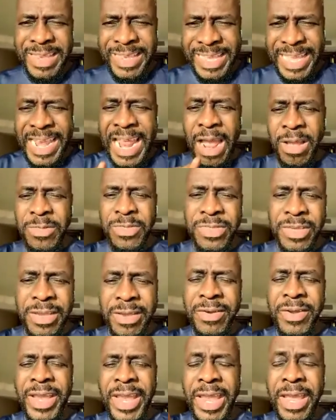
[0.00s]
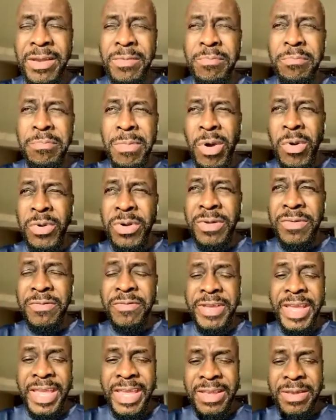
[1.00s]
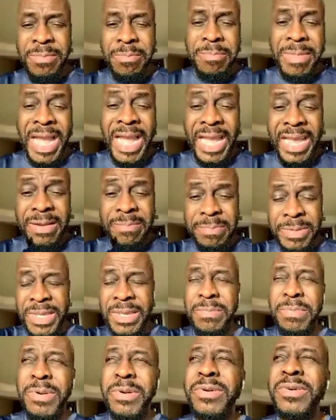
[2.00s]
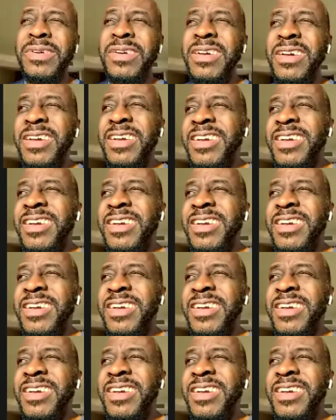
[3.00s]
Get out there and motivate my people."